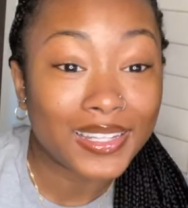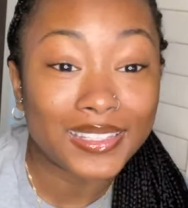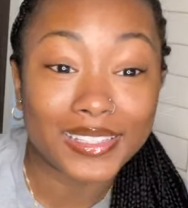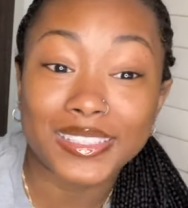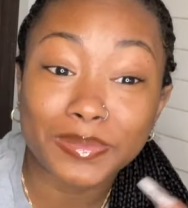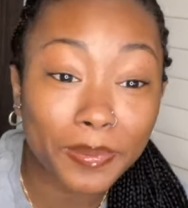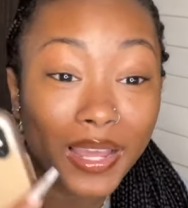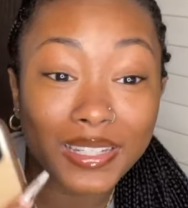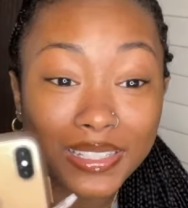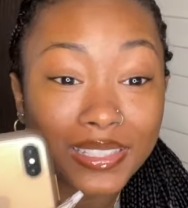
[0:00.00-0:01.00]
this
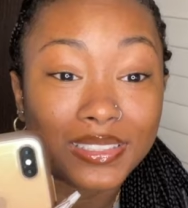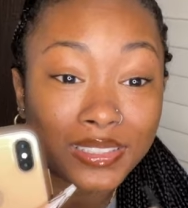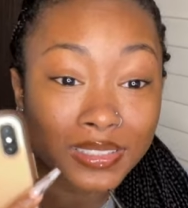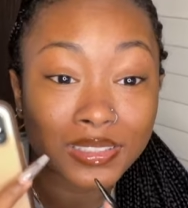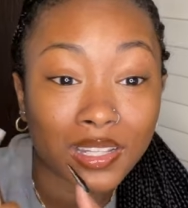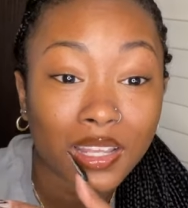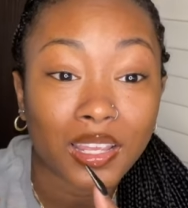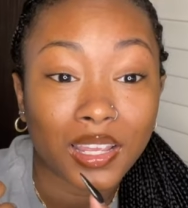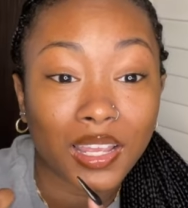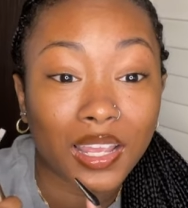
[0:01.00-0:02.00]
playlist
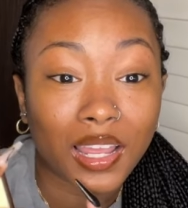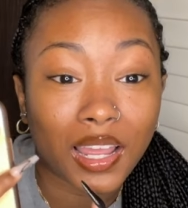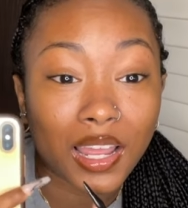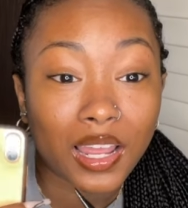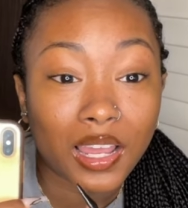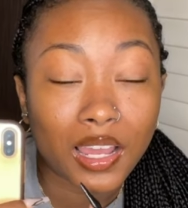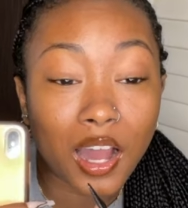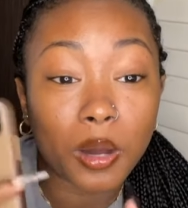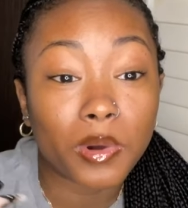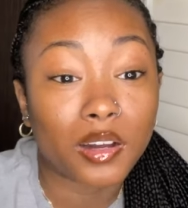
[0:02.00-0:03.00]

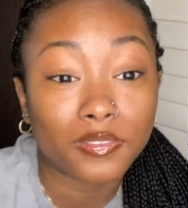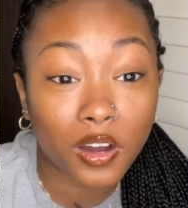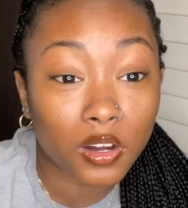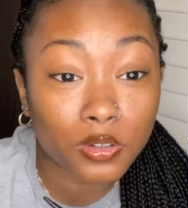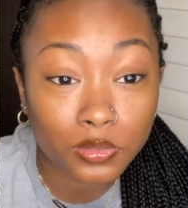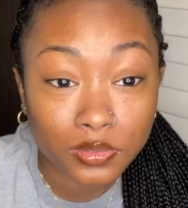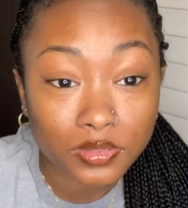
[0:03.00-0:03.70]
on my phone,